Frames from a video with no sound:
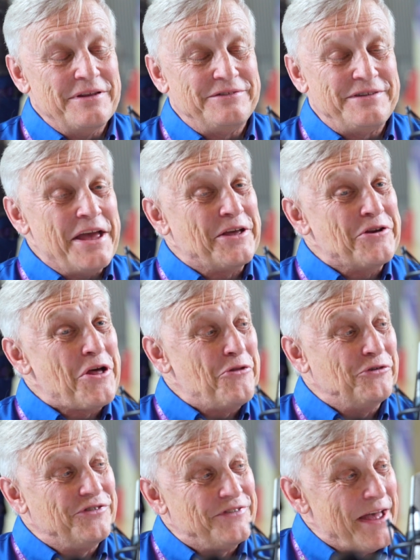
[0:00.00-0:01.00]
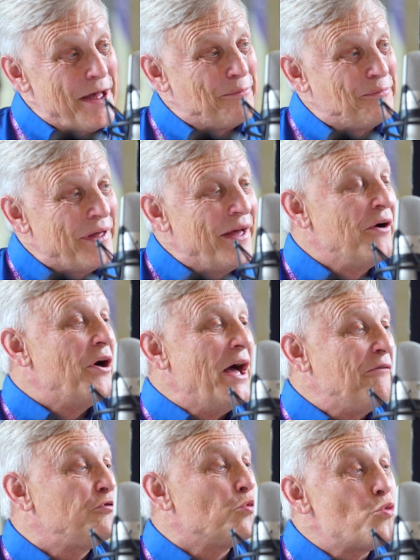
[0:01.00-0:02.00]
take another step.
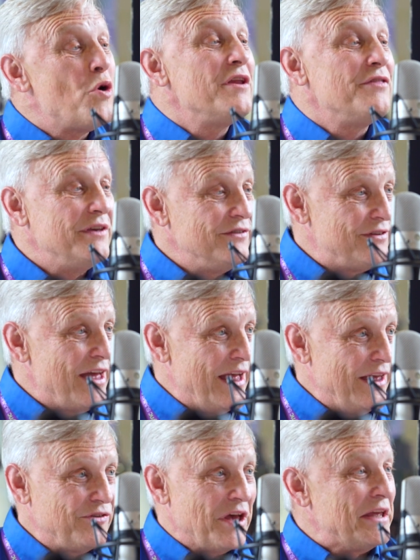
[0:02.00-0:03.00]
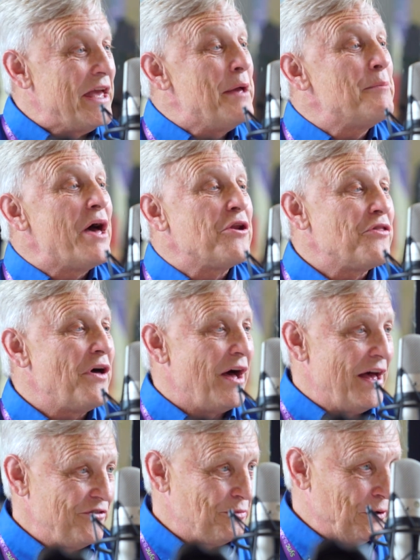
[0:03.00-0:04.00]
After one of these days, I came out of the
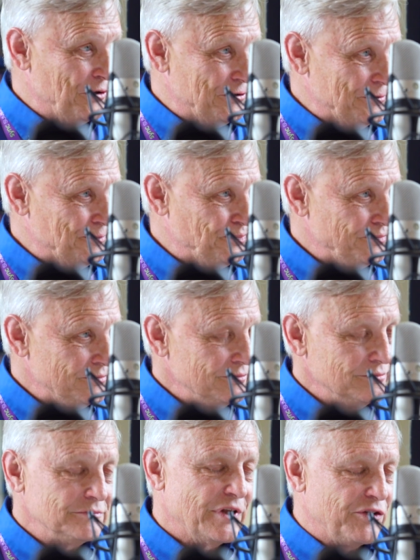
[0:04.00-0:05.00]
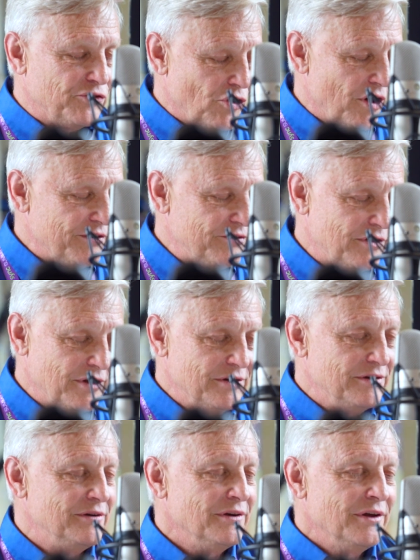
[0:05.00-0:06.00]
hospital
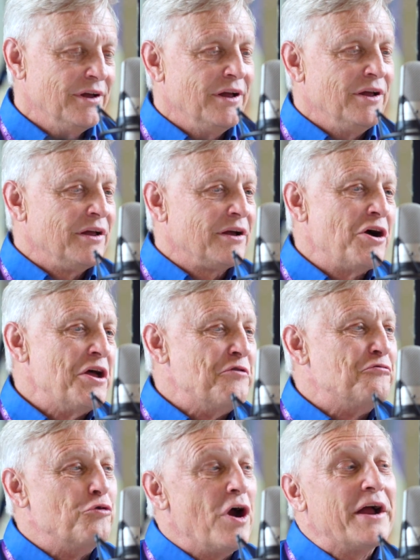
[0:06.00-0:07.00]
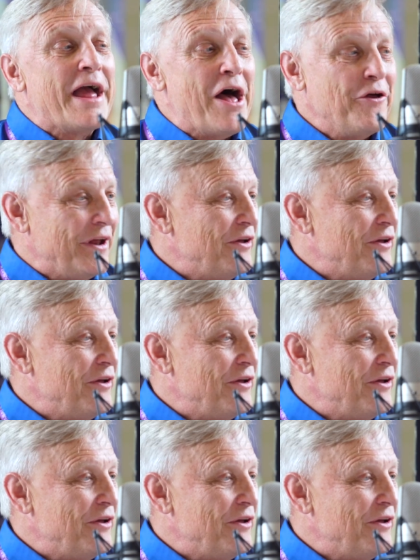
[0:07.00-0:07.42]
exhausted, kind of wrung out.